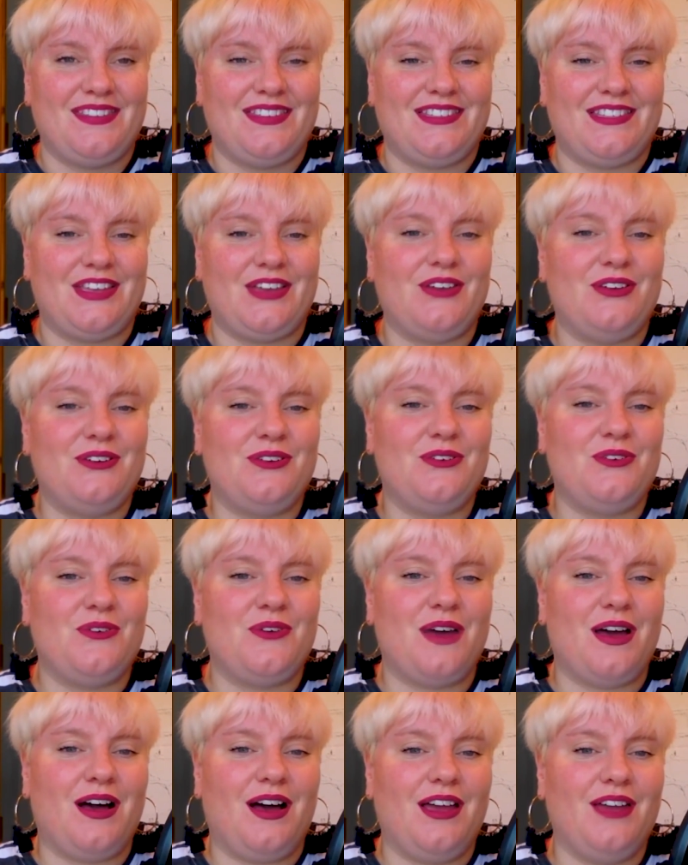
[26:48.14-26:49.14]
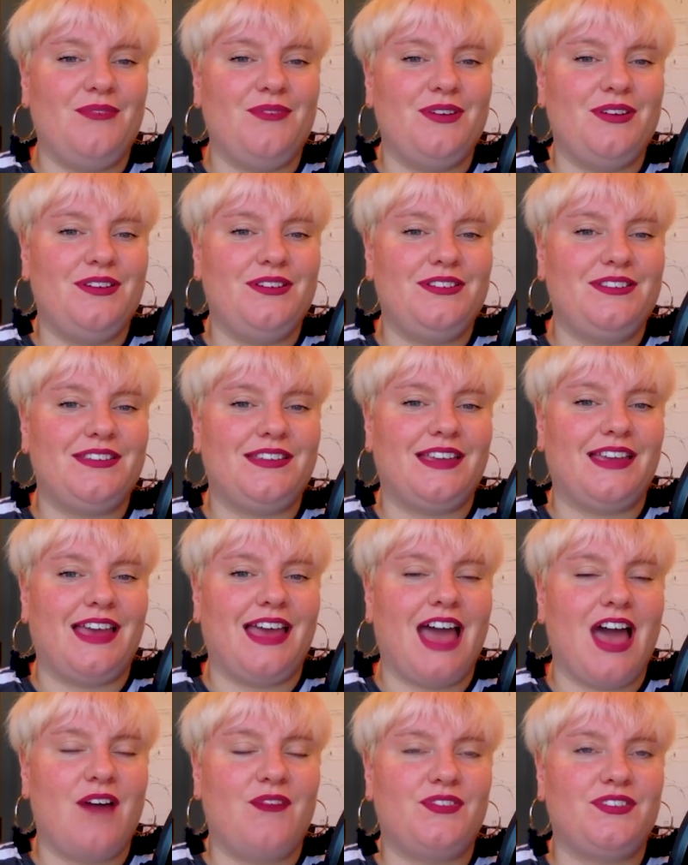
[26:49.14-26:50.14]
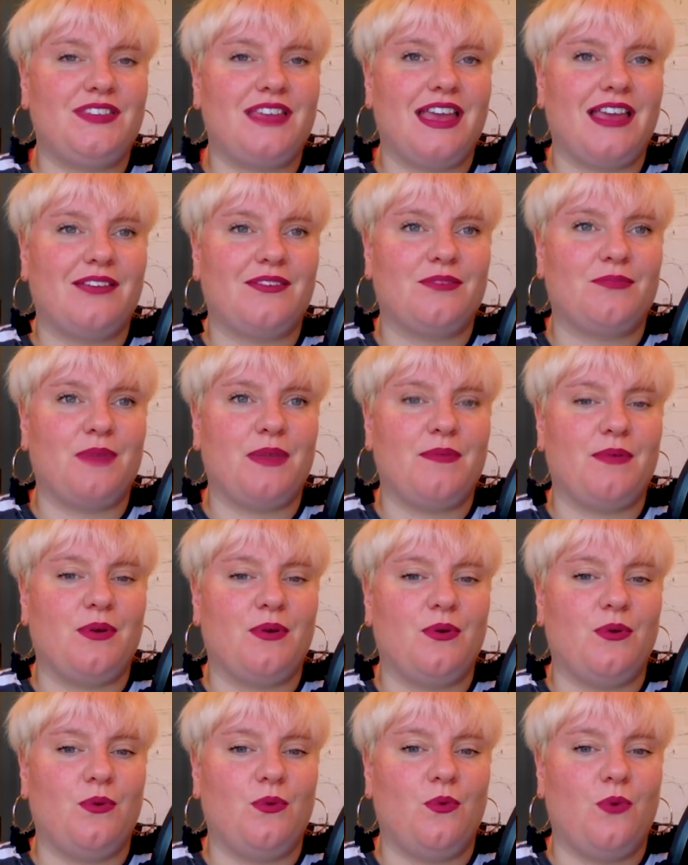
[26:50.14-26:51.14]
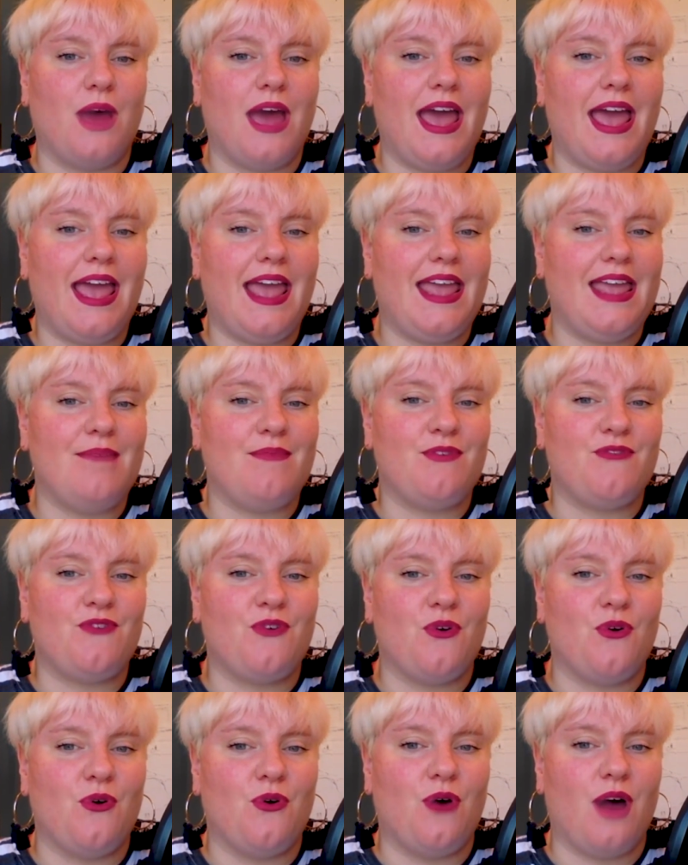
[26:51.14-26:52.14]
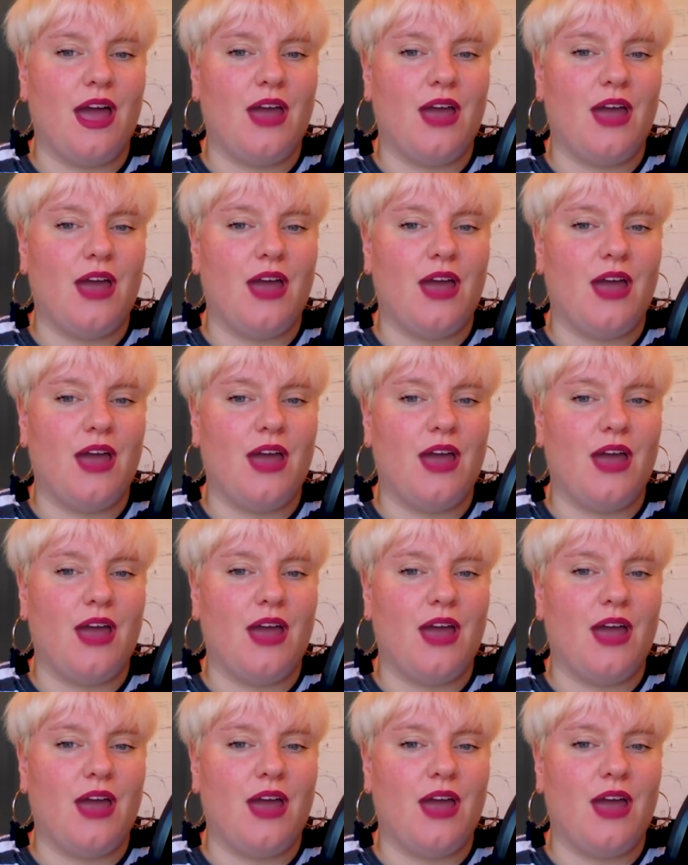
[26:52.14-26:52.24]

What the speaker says: So I would have sex with people way before